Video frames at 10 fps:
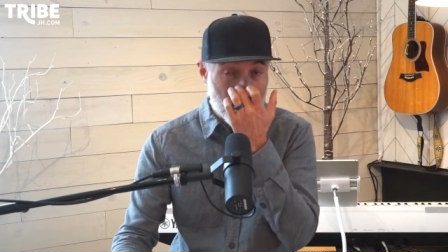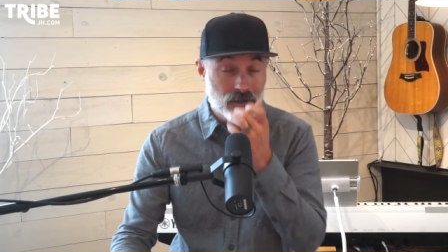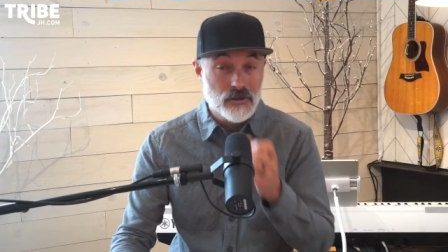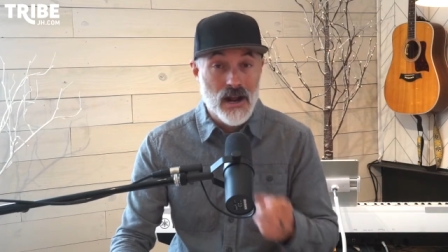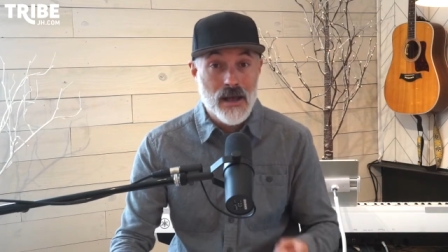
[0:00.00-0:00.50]
a
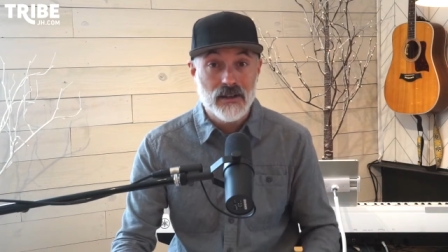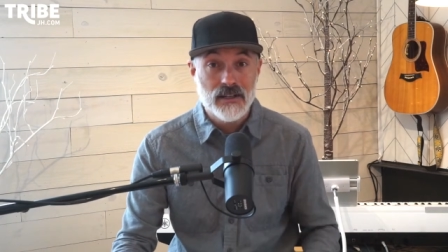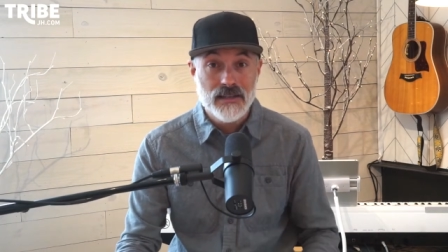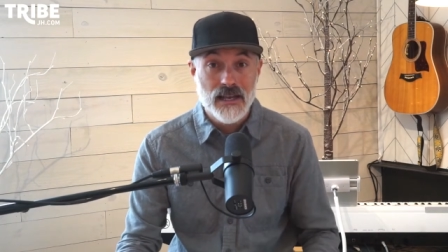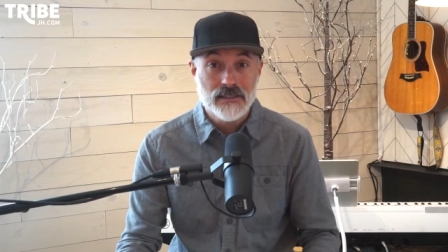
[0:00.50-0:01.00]
tribe
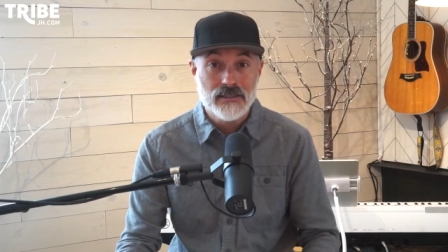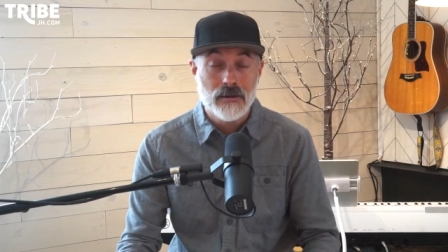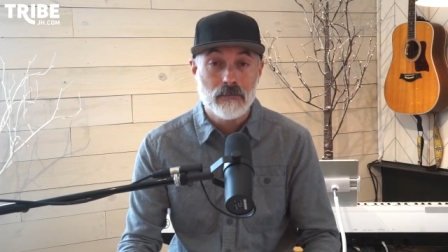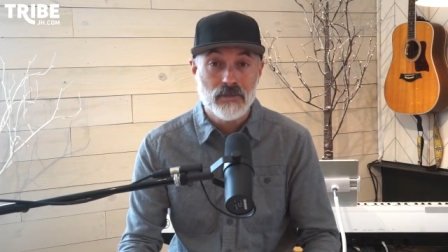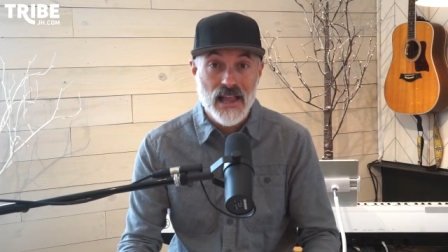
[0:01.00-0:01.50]
text
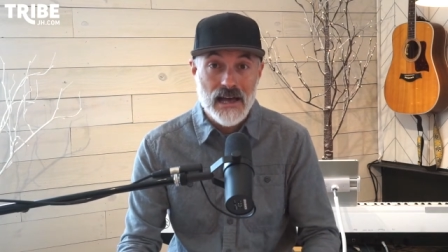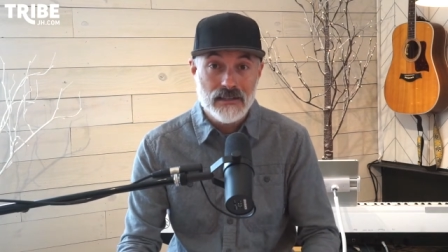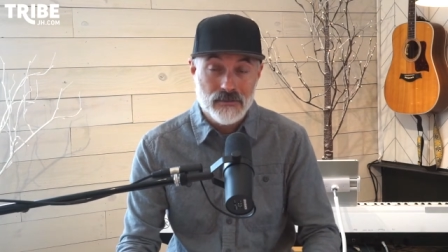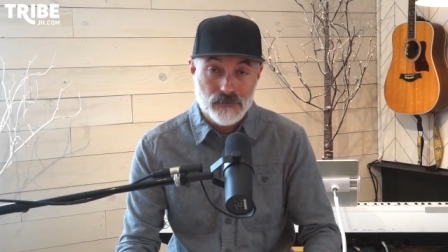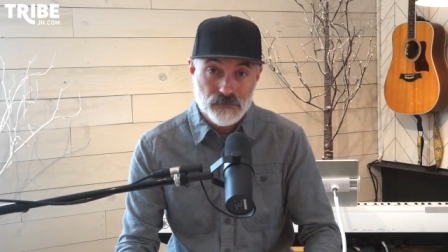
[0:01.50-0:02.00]

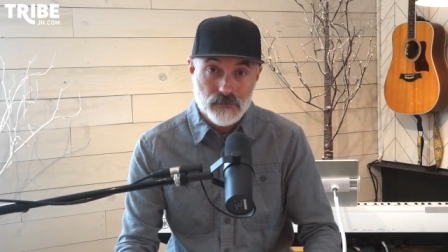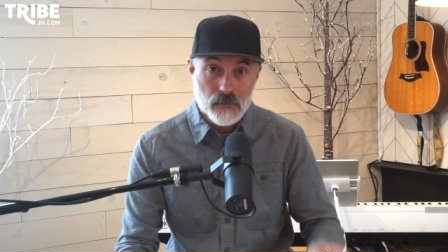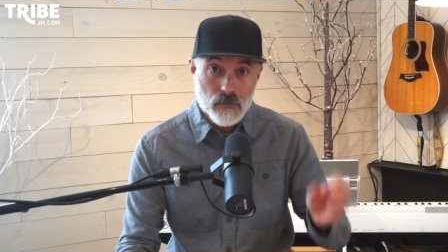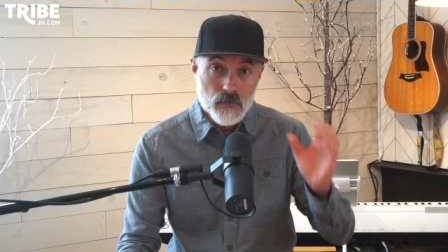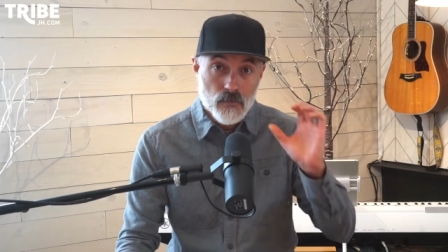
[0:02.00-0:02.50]
blast
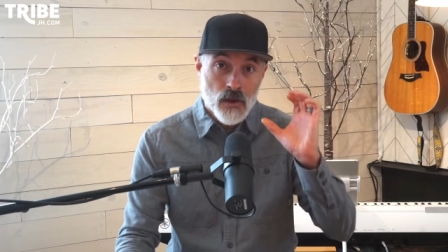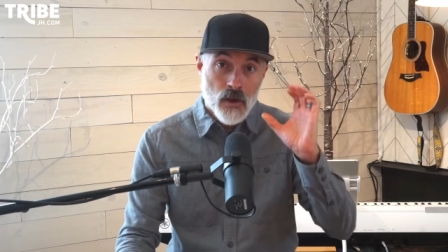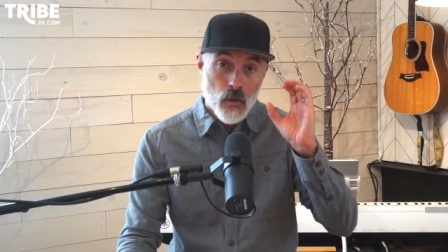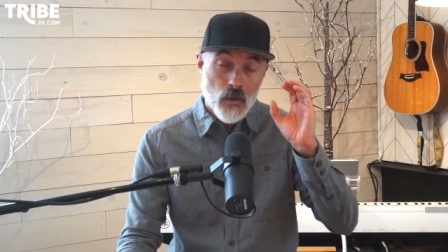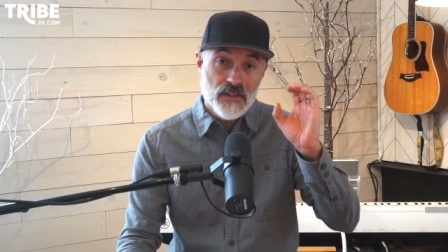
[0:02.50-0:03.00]

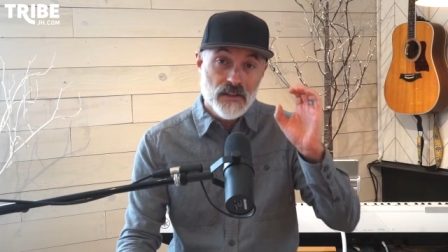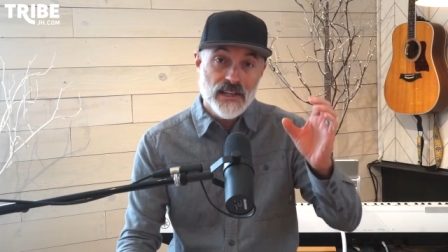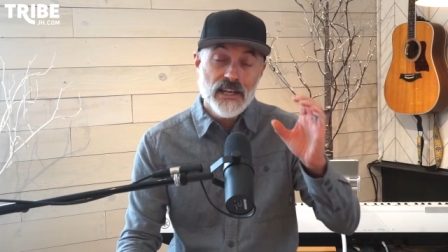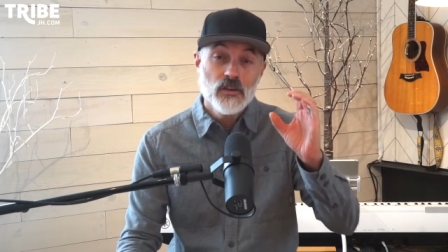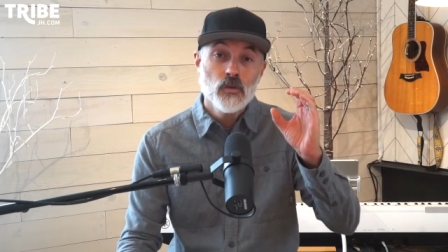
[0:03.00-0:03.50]
with a
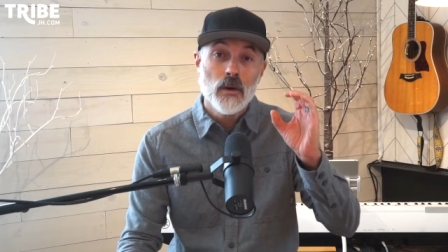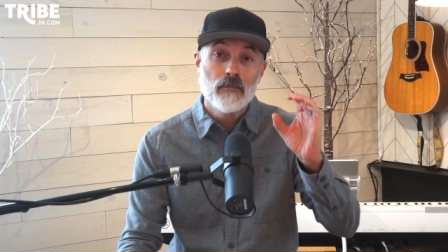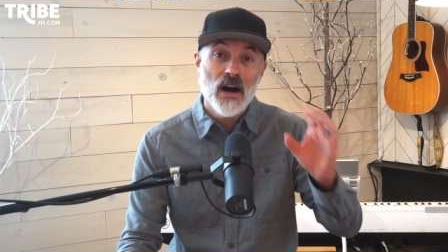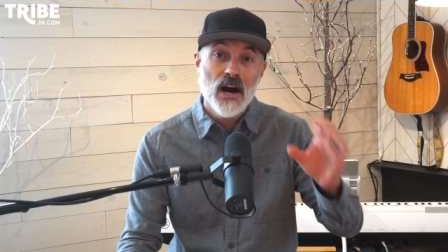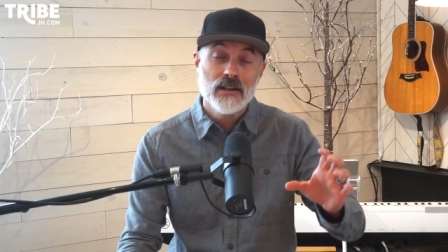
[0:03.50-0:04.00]
link to a
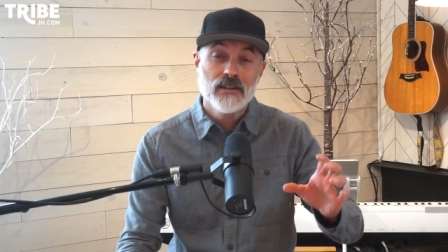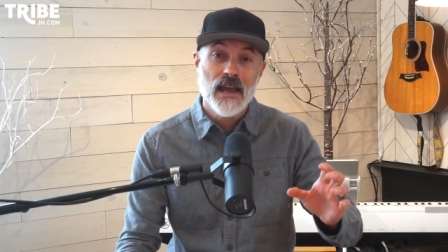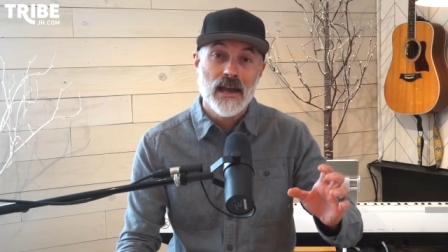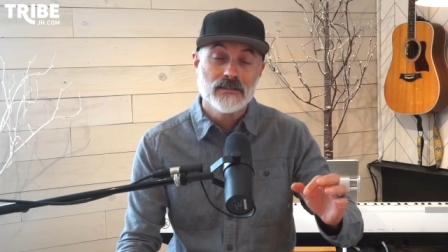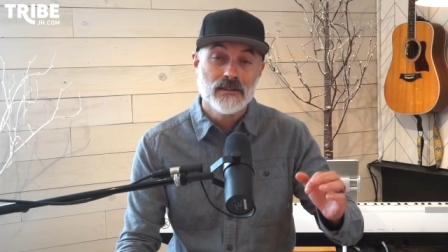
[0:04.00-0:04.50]

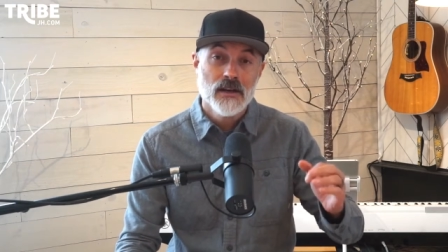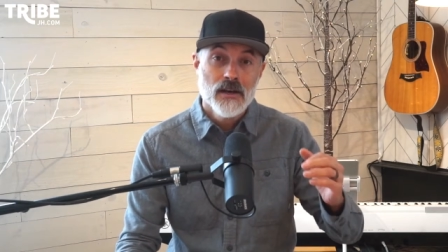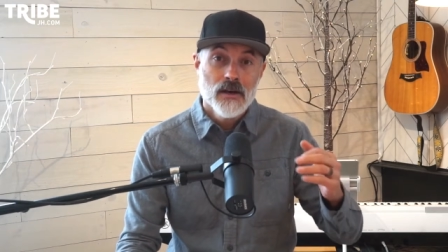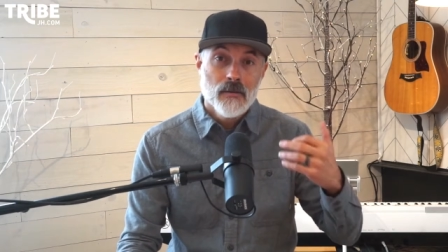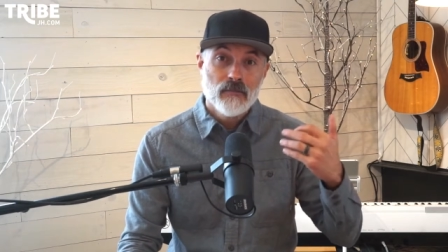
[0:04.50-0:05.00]
podcast
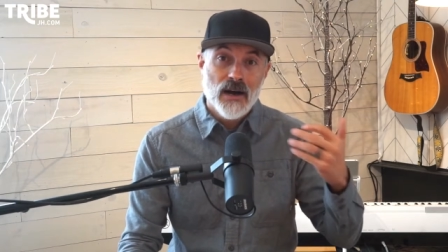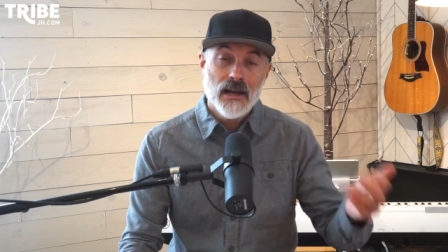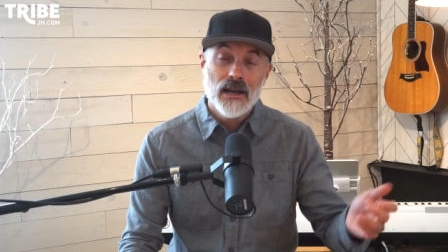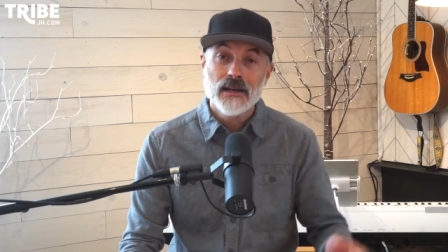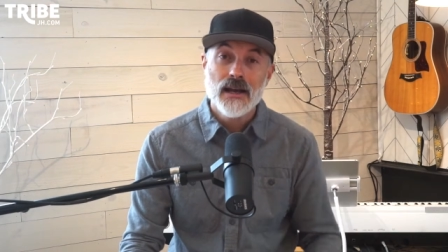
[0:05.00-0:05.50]

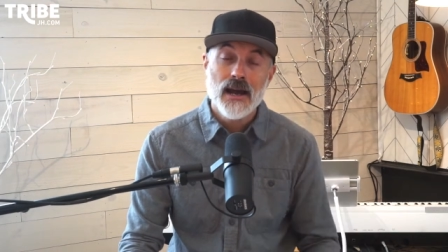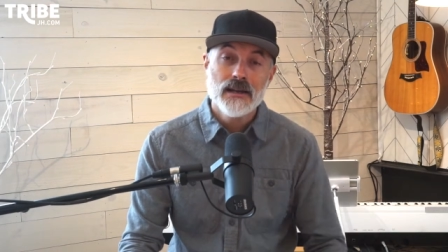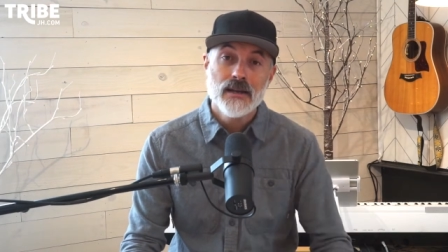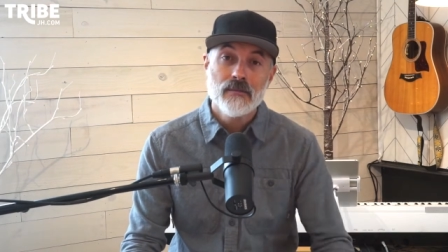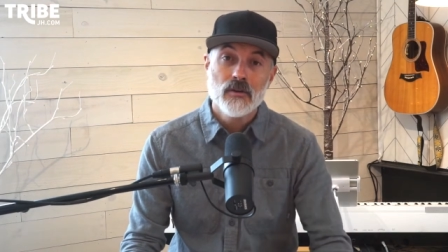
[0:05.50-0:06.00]
by a guy
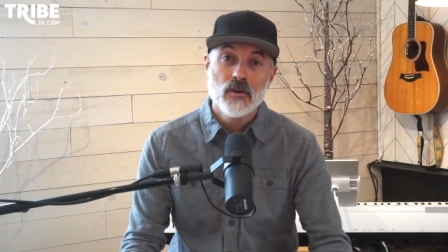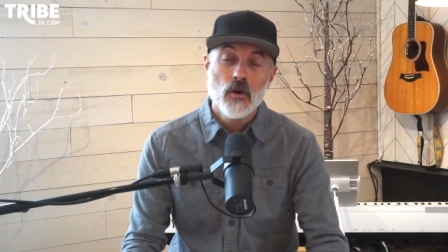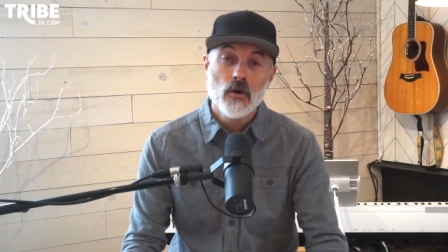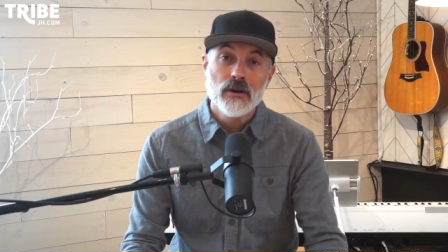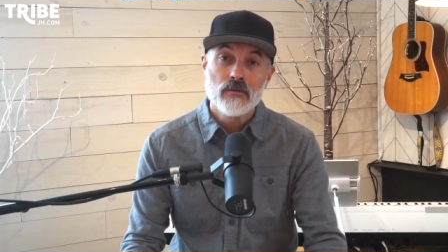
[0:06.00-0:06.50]
named
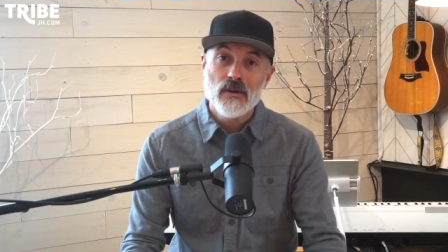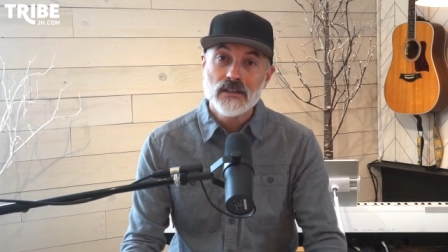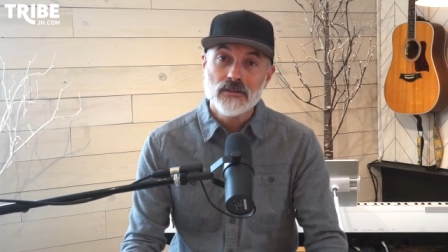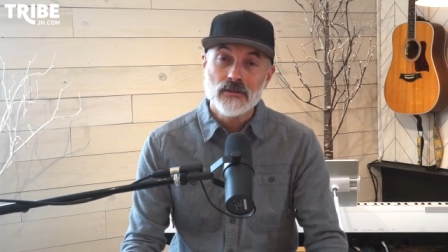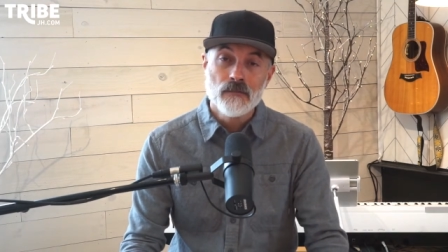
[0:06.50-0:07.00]
Corey
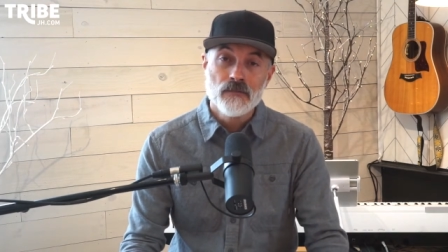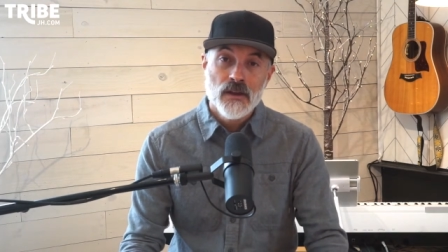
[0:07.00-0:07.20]
Russell